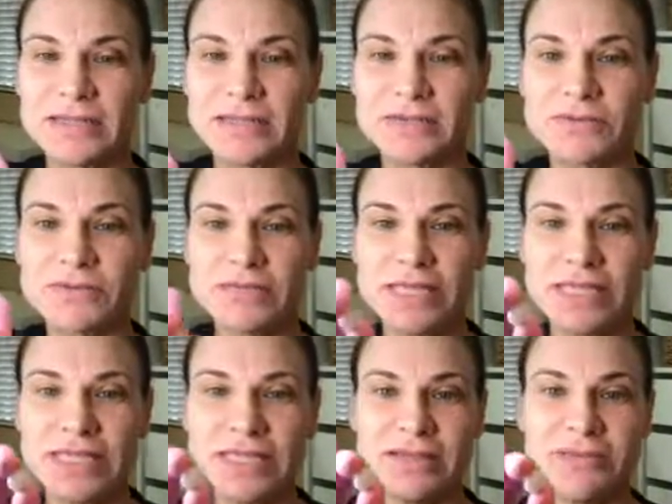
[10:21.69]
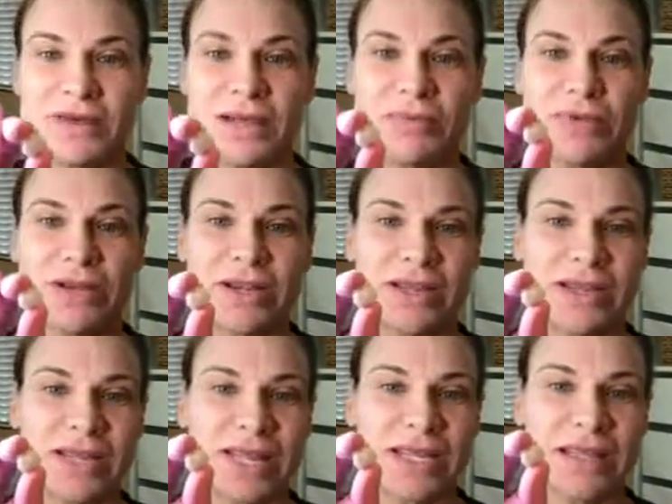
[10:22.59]
This was clean when I put it
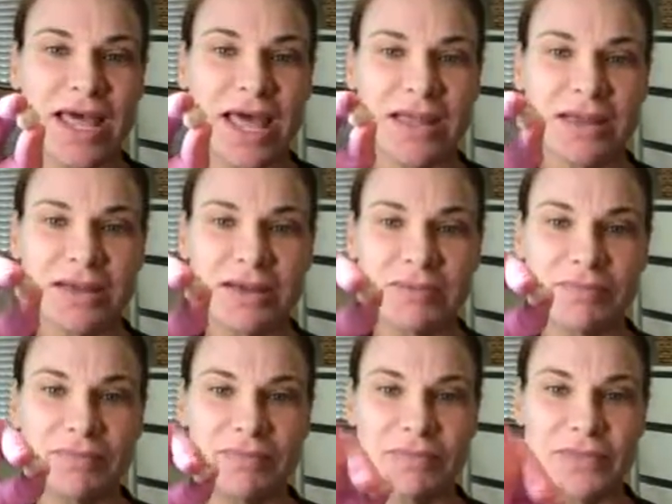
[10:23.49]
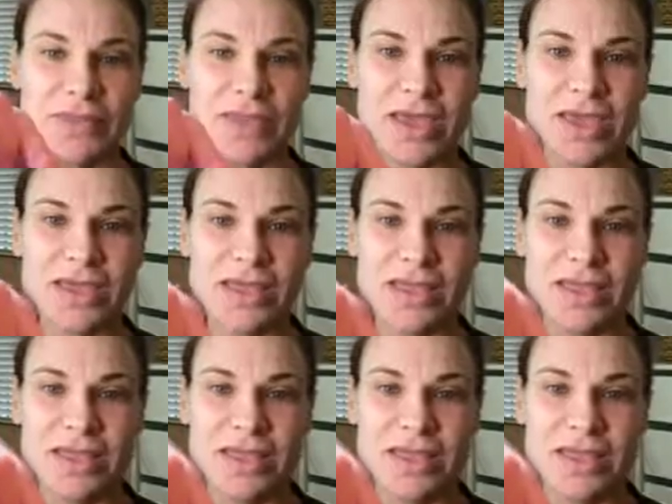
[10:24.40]
in like that. Okay?